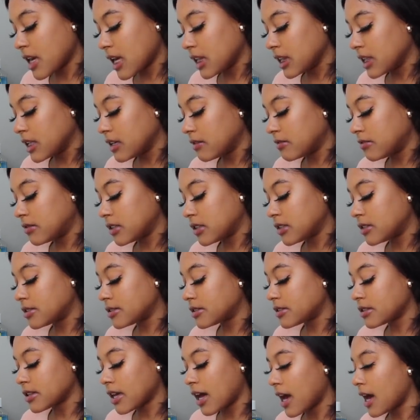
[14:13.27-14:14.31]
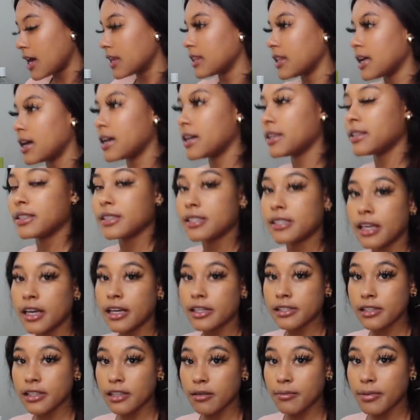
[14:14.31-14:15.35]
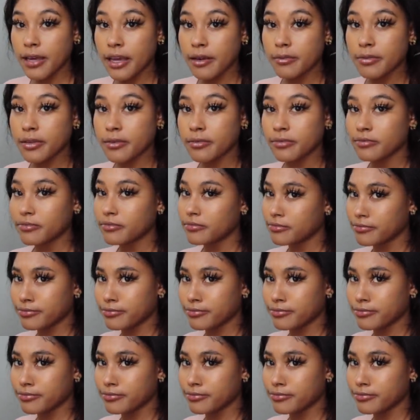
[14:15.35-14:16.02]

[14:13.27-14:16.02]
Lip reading: I love this highlight, this Hustler Baby.